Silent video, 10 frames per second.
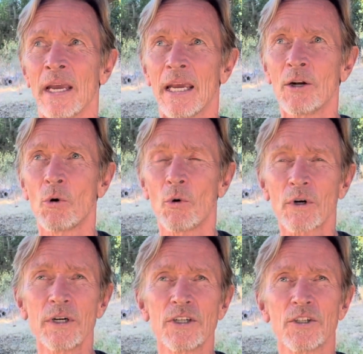in
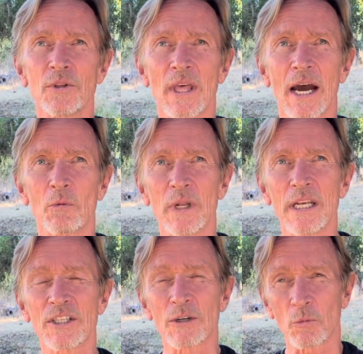order to do that, we
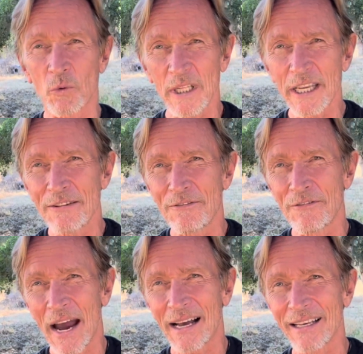need some really
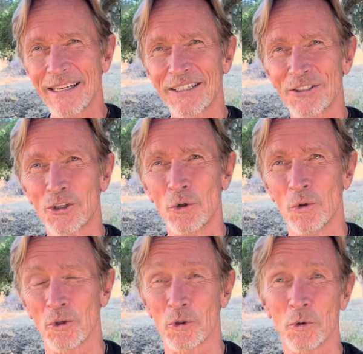valid
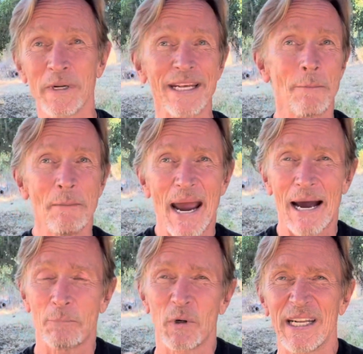tools. We need a
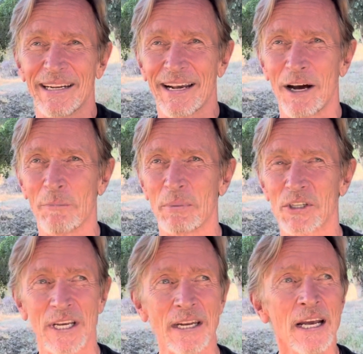map. We need a
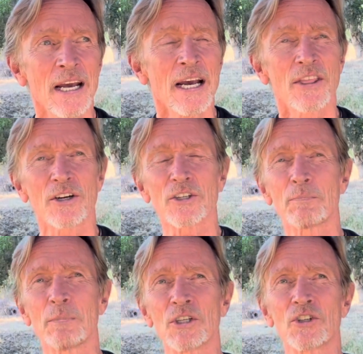compass. And there has
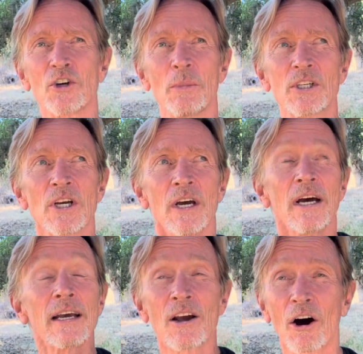been so much
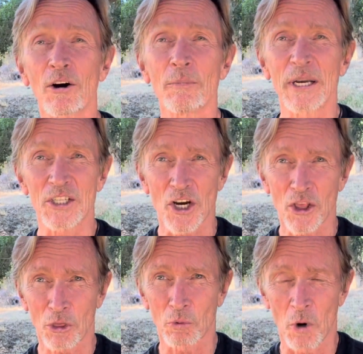garbage
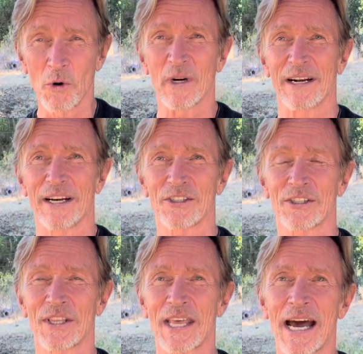thrown at us
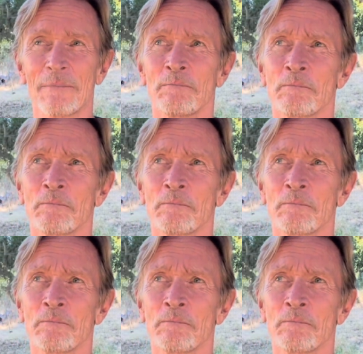that